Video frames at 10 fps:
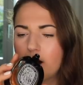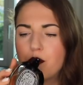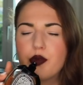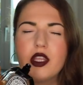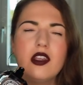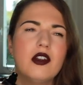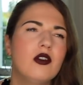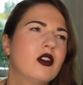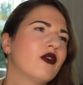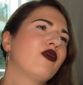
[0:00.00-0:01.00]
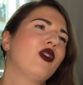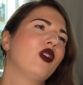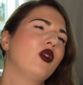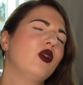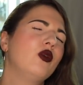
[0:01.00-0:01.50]
A
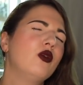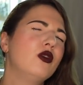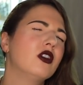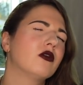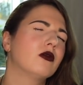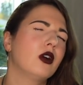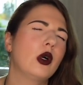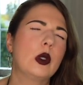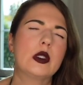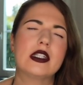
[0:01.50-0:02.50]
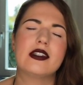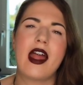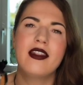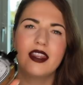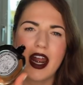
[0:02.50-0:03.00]
beautiful oud rose
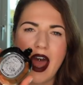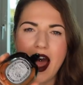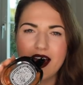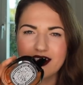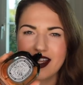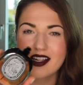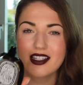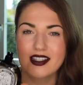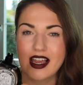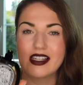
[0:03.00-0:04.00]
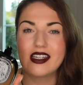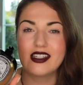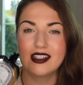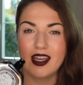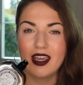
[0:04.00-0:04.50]
scent that has that
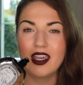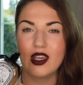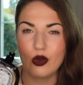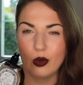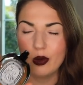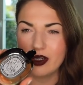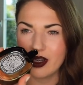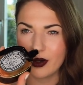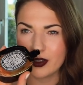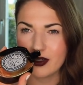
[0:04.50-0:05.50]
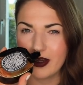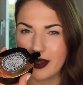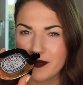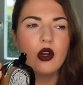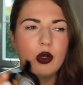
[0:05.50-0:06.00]
slightly stinky oud note to
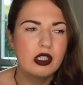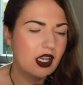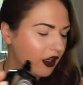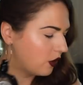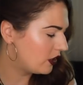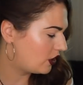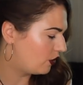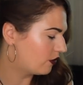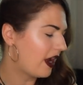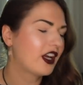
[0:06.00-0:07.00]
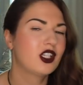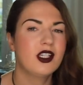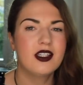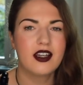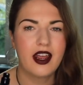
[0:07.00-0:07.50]
it. Oud can go in two directions.